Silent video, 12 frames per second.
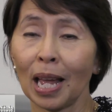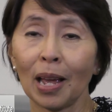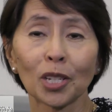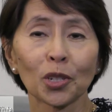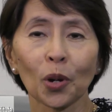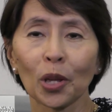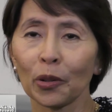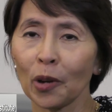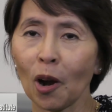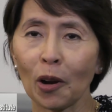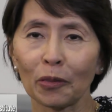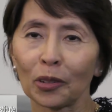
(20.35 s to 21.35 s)
enjoy their
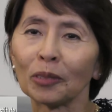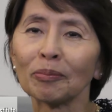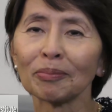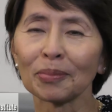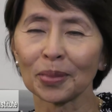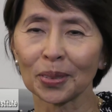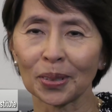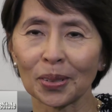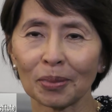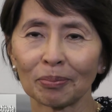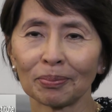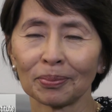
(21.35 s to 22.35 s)
ARVO. So.